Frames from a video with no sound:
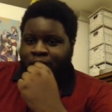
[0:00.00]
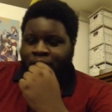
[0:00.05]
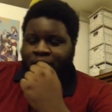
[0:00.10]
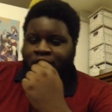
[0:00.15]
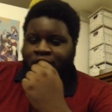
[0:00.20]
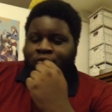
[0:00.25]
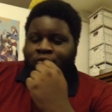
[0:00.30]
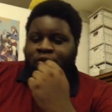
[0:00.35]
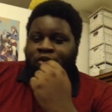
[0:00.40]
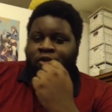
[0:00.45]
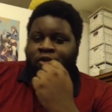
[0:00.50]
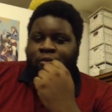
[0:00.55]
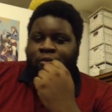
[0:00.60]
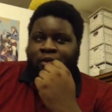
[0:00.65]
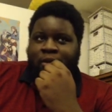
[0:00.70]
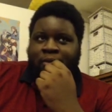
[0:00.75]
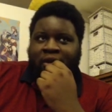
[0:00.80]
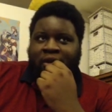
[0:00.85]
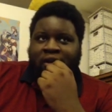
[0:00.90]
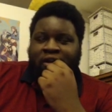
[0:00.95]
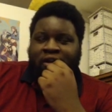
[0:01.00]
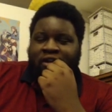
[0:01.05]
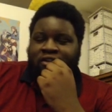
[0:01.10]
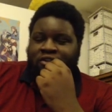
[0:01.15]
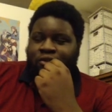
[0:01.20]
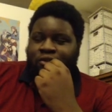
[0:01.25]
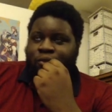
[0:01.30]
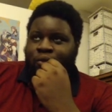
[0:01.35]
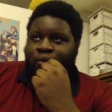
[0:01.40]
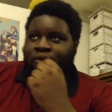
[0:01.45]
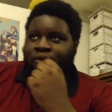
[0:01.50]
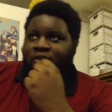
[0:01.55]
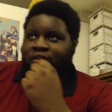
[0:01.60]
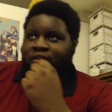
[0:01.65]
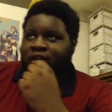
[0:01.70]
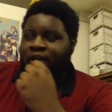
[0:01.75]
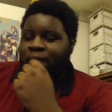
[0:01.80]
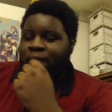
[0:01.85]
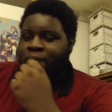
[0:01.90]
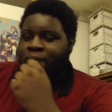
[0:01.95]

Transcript: because we don't play Balrog just all the time.